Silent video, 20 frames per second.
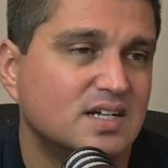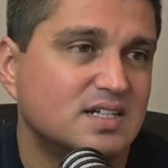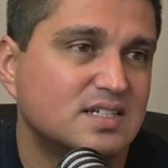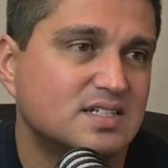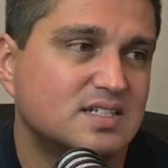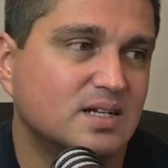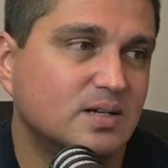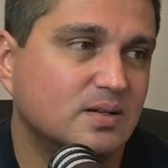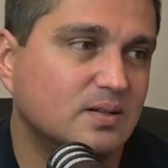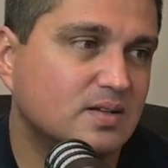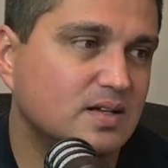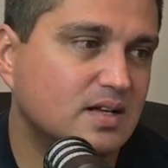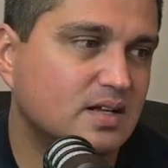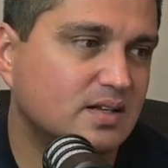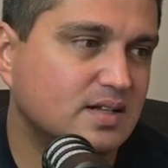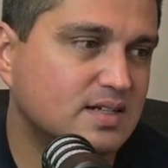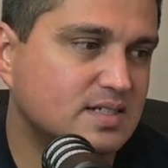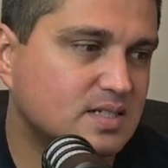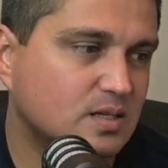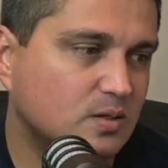So
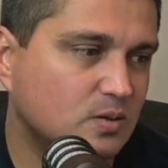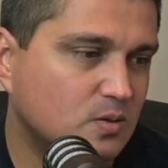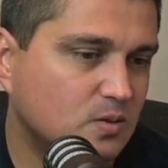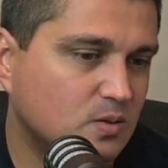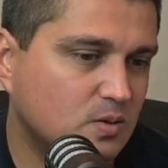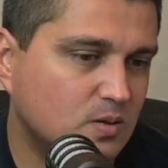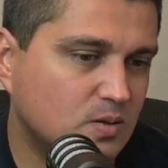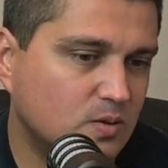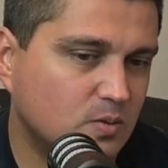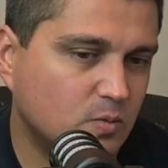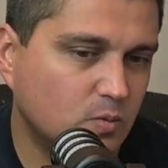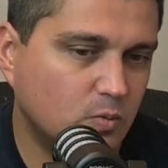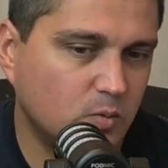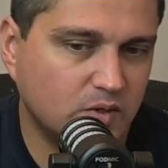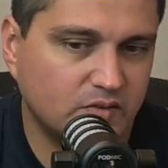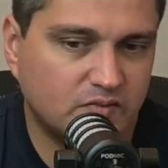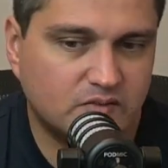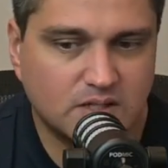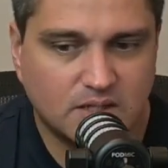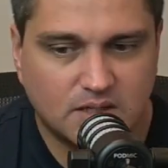there's a lot
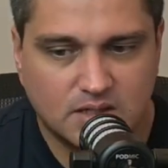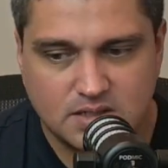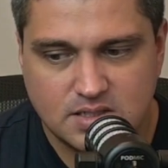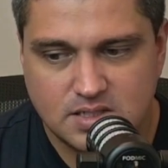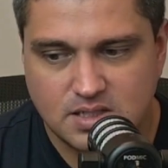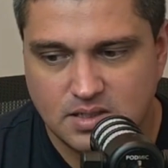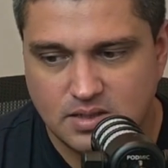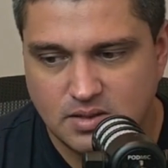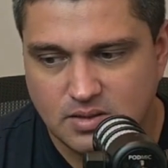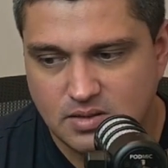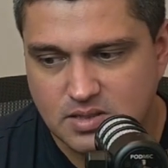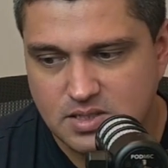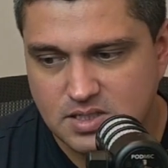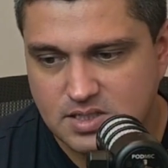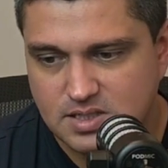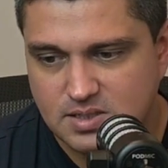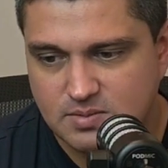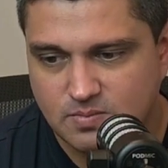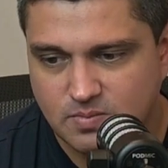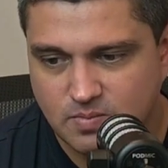we've done to
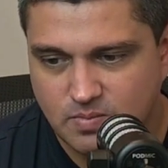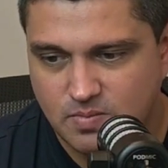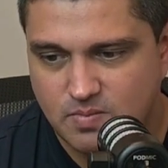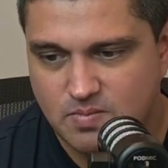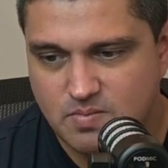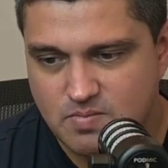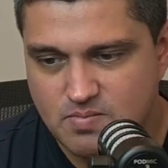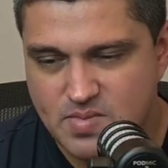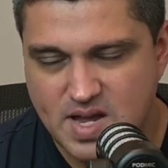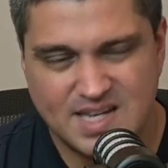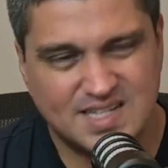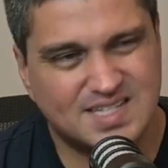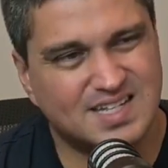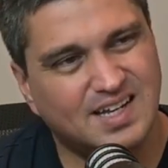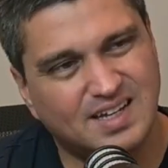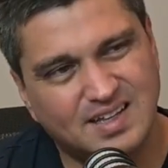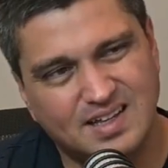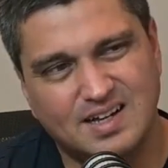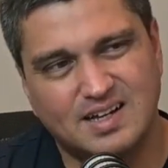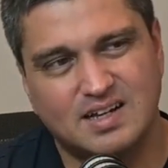just
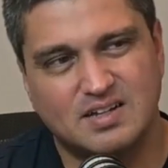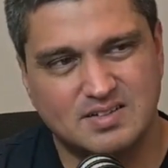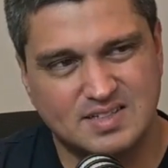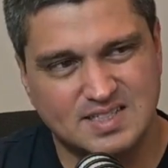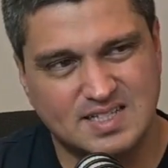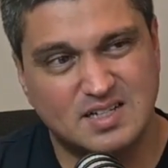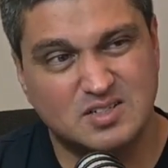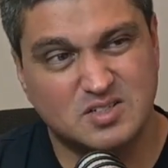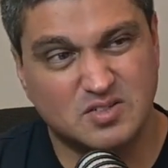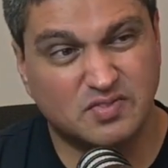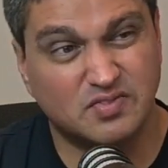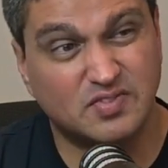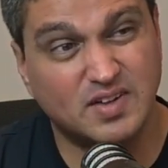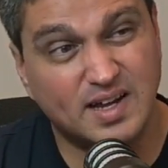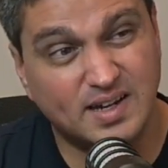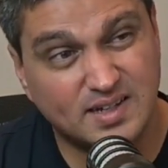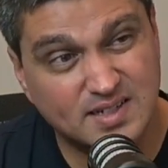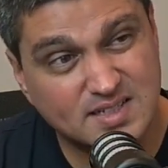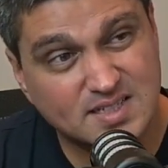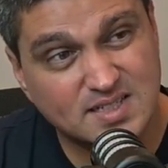maintain that sense of
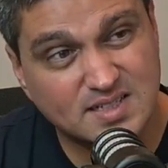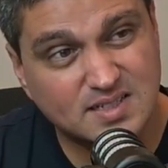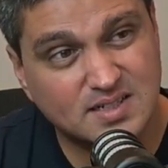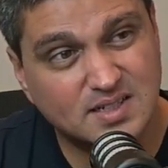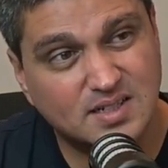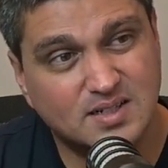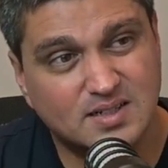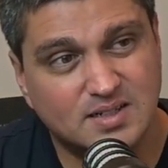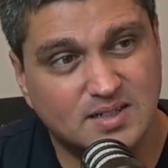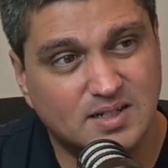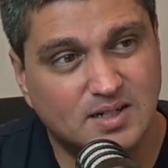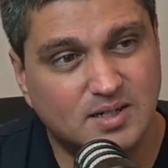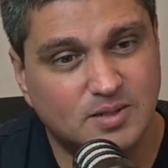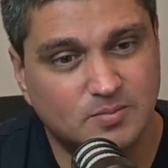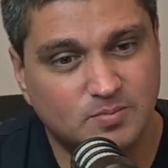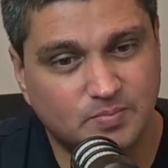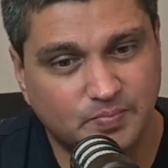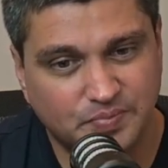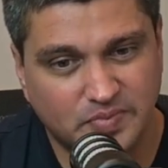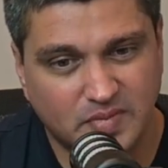fairness.
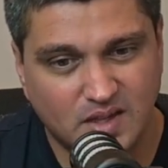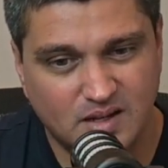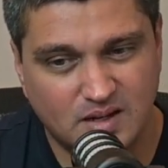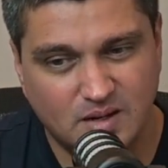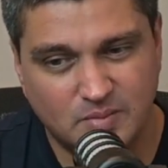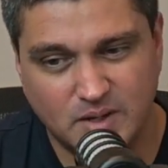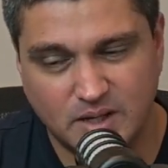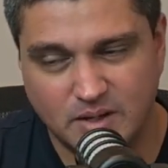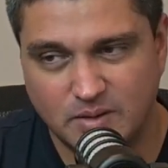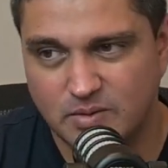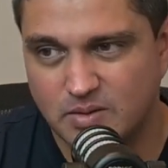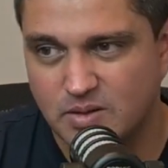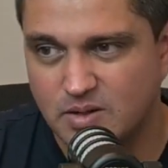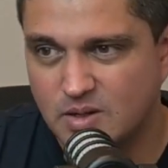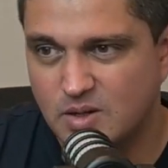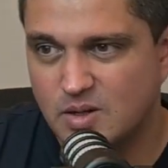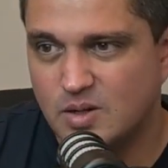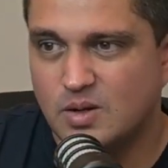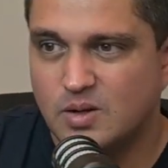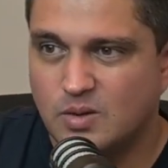I mean,
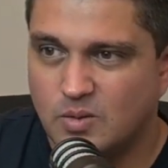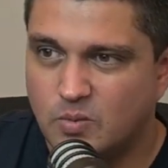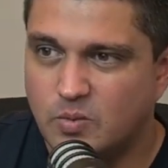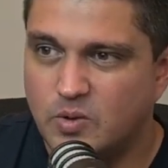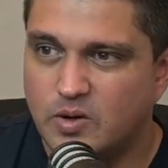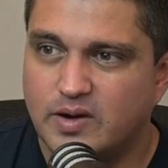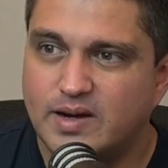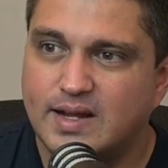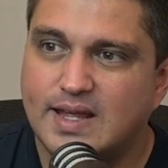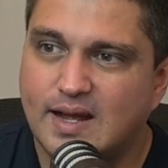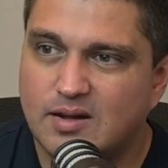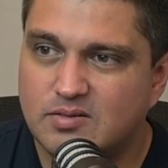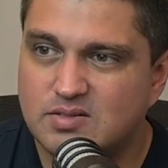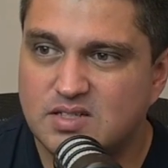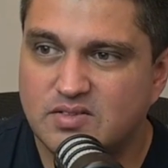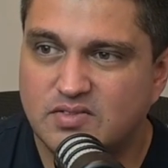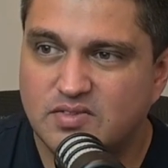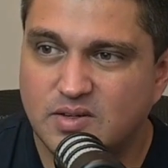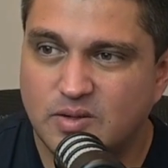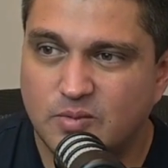we're an
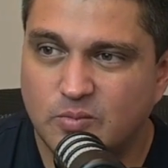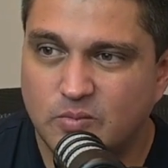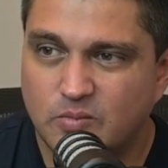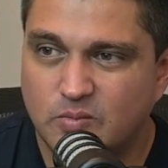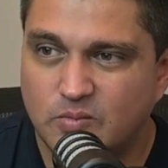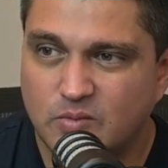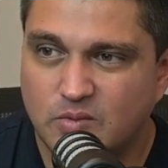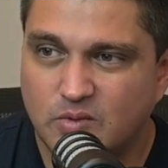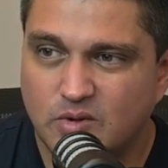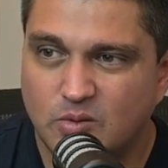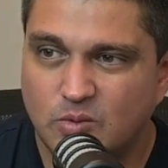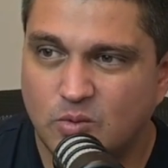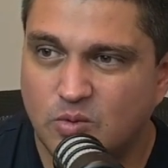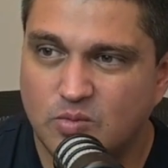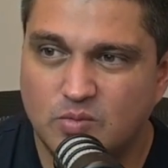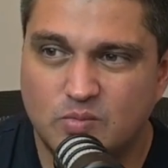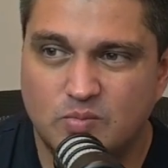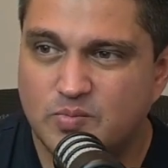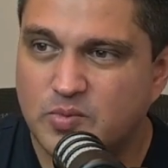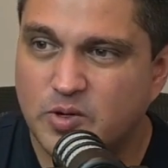accounting firm,
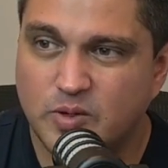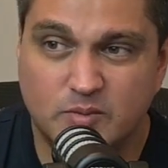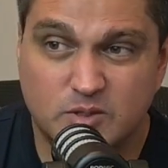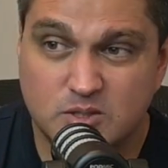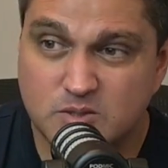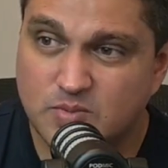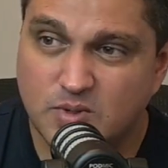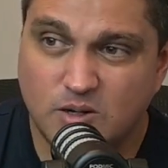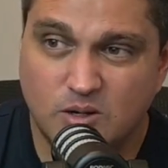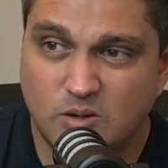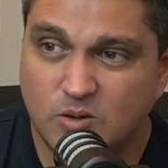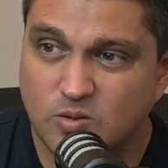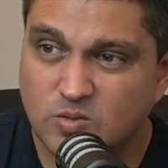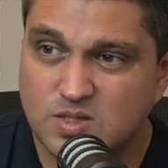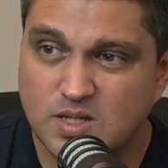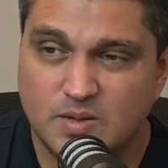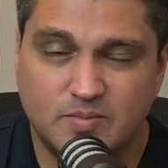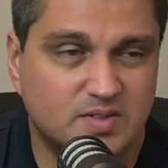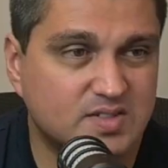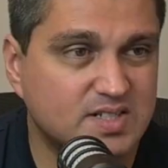pretty much our whole
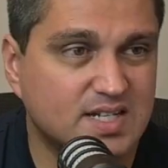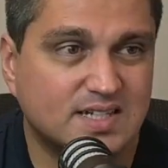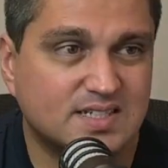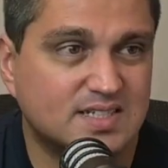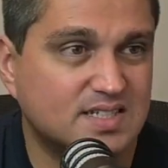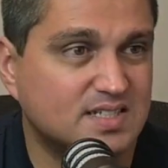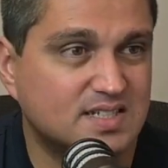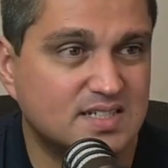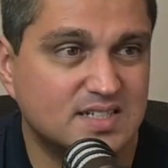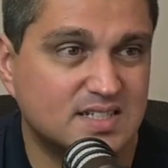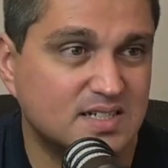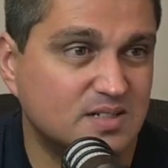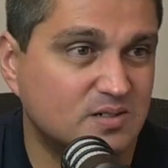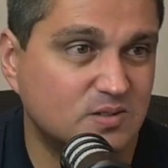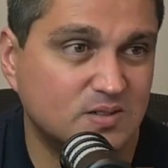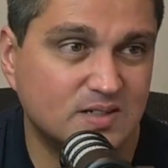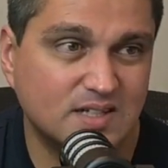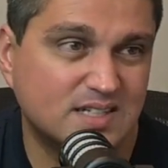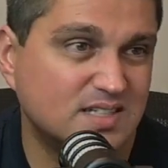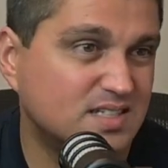team has access to
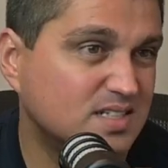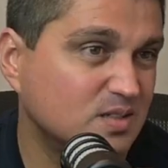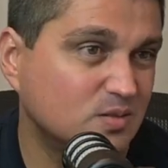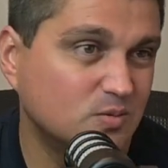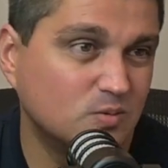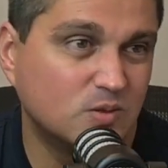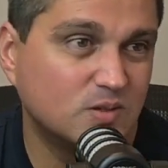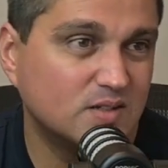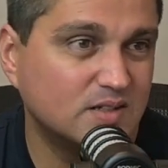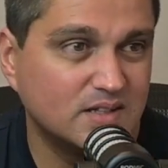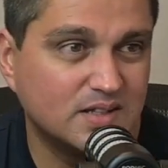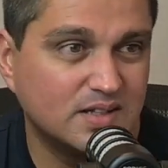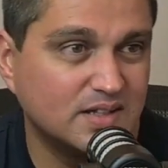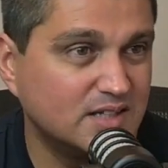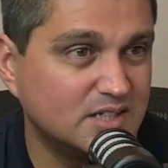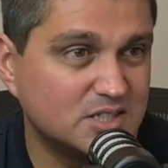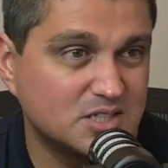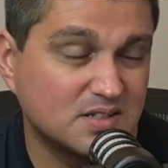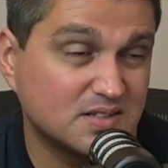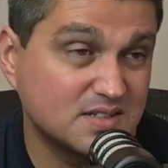Xero. They can see what
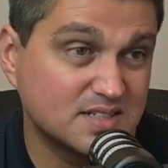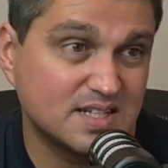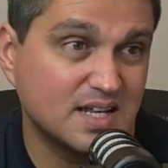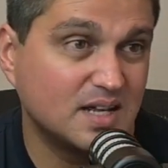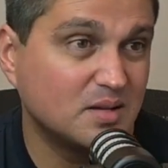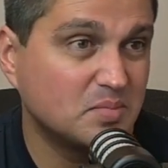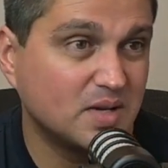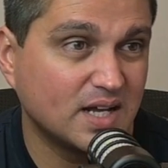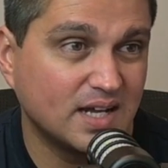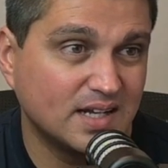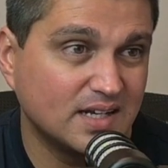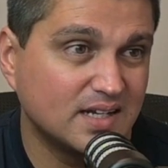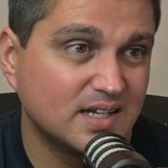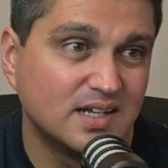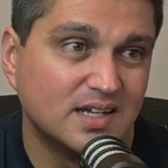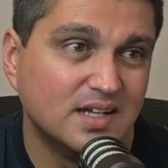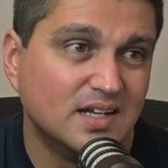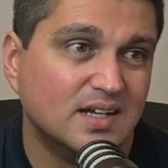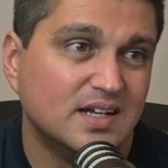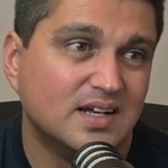each other's getting paid.
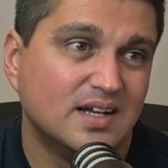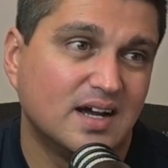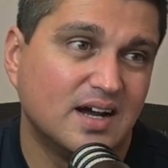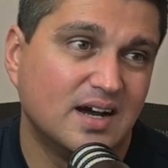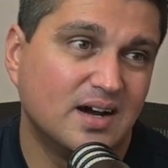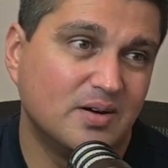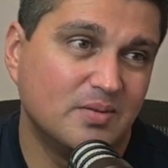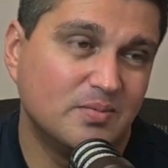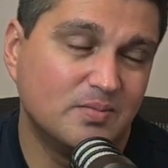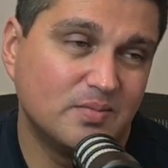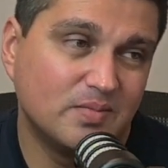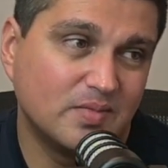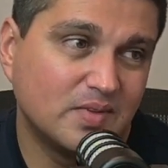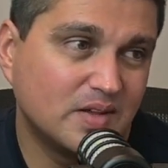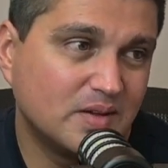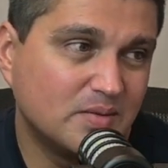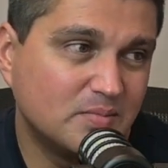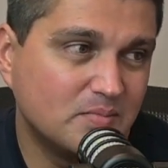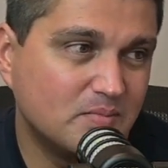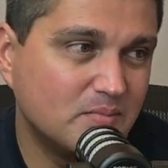I
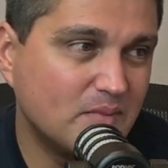mean,